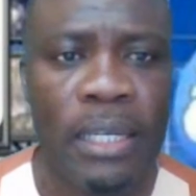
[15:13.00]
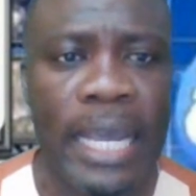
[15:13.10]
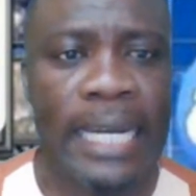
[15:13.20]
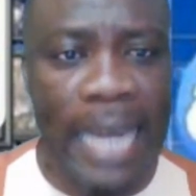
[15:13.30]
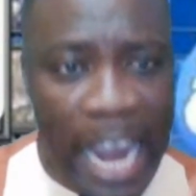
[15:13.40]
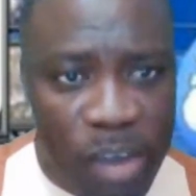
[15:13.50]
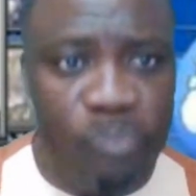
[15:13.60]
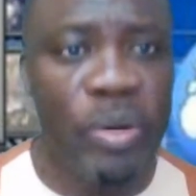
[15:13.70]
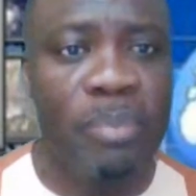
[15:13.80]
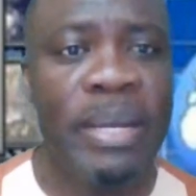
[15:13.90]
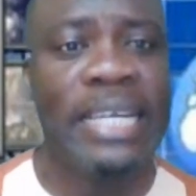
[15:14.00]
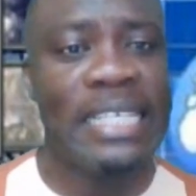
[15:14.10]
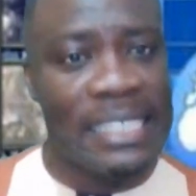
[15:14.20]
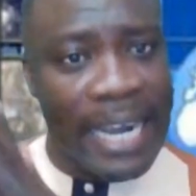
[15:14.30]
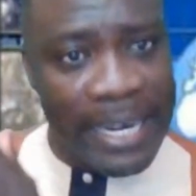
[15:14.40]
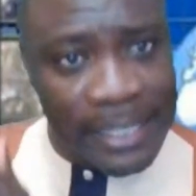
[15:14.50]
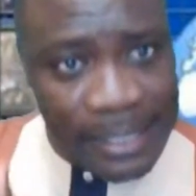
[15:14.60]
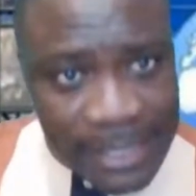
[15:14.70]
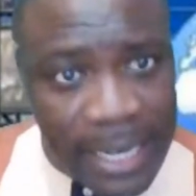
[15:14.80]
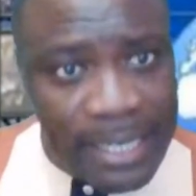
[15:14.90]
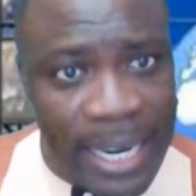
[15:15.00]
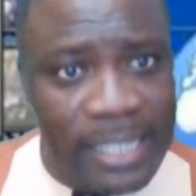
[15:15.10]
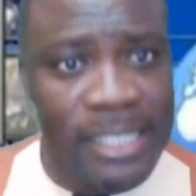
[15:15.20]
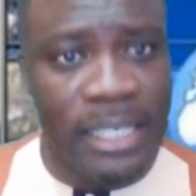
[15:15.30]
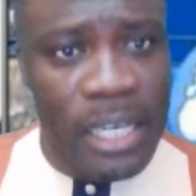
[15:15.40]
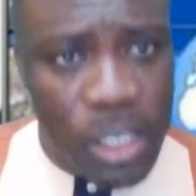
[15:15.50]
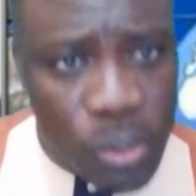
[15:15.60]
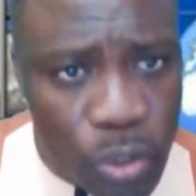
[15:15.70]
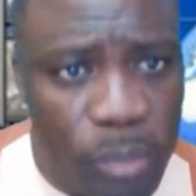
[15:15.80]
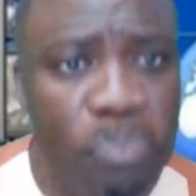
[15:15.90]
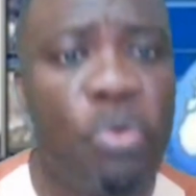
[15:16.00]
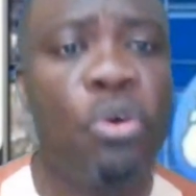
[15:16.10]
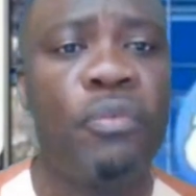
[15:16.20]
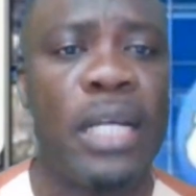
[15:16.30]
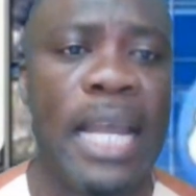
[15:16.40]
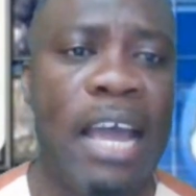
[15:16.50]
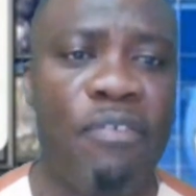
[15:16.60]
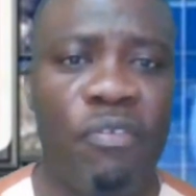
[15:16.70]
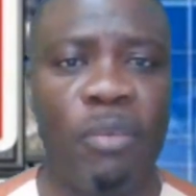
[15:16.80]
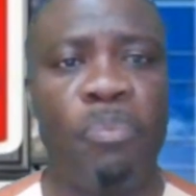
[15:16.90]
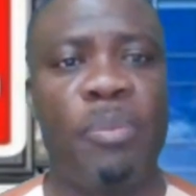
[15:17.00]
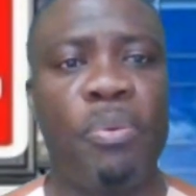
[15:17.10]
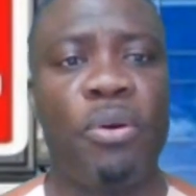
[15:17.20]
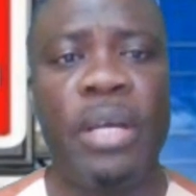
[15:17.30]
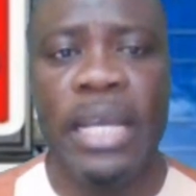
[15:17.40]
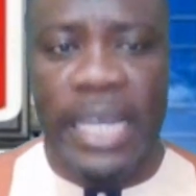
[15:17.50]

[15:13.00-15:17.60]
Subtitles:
And that appointment is not intended to improve the life of the people.